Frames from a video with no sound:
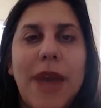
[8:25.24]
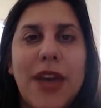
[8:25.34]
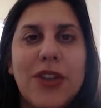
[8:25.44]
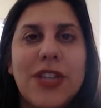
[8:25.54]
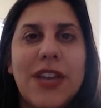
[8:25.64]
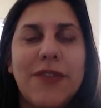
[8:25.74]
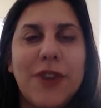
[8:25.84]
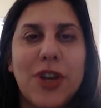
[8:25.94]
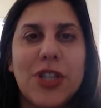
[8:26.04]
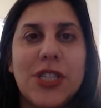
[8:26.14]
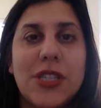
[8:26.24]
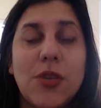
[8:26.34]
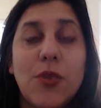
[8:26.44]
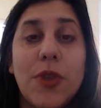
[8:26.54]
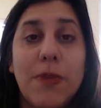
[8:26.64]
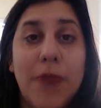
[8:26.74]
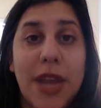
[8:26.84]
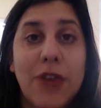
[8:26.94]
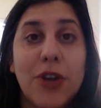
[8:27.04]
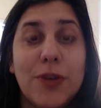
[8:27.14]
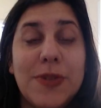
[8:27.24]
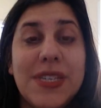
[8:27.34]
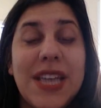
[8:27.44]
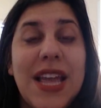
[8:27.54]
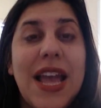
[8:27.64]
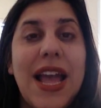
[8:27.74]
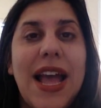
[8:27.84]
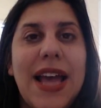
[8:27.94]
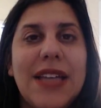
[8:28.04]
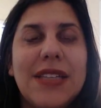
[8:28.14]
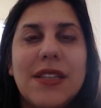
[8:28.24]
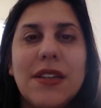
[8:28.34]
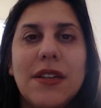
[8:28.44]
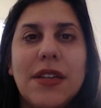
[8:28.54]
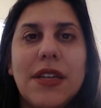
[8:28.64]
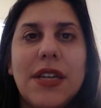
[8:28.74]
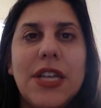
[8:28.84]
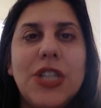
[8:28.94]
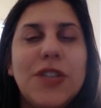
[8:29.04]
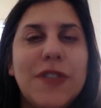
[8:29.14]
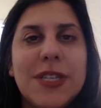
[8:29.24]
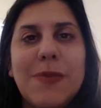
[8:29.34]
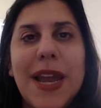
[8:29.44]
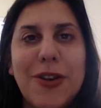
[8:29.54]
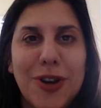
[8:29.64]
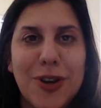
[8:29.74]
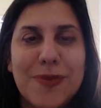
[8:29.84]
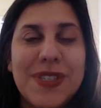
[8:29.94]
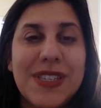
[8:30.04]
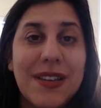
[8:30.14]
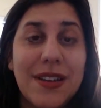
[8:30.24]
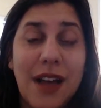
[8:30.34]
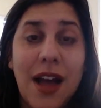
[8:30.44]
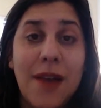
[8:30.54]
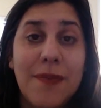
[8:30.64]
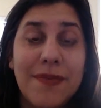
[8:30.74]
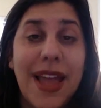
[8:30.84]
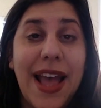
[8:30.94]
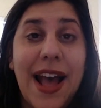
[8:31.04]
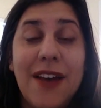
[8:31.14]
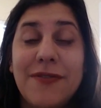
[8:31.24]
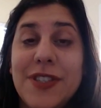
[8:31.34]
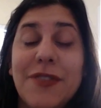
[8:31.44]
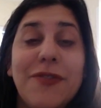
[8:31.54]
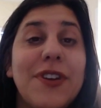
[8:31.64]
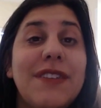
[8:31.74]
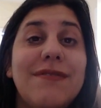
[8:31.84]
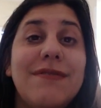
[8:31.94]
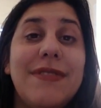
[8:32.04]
biodiverse with microbes. And each of these microbes have different